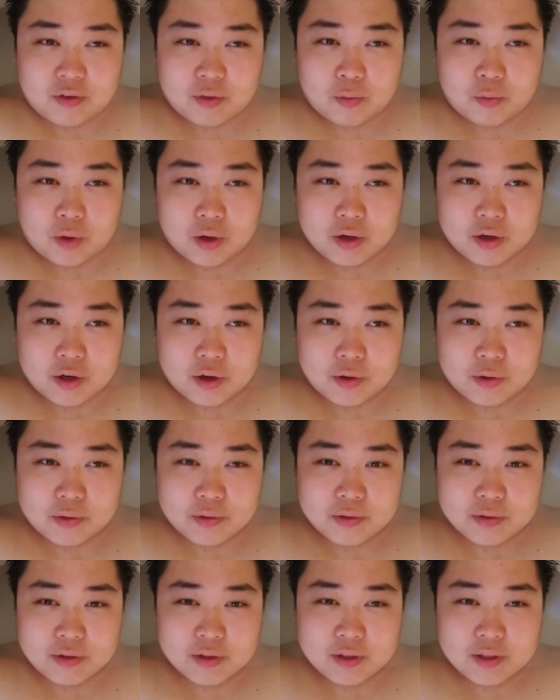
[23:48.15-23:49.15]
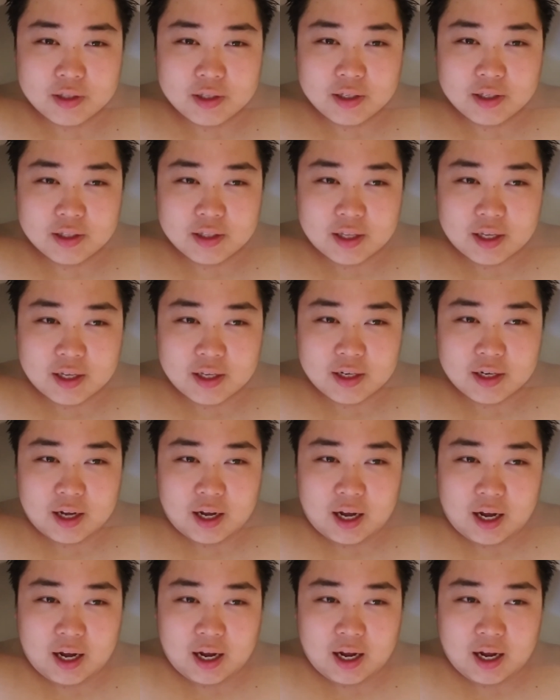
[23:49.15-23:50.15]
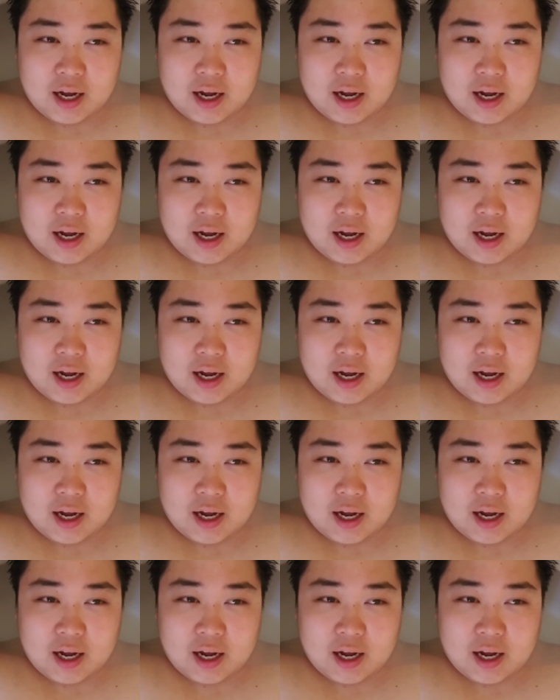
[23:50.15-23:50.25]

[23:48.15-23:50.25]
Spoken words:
on one note that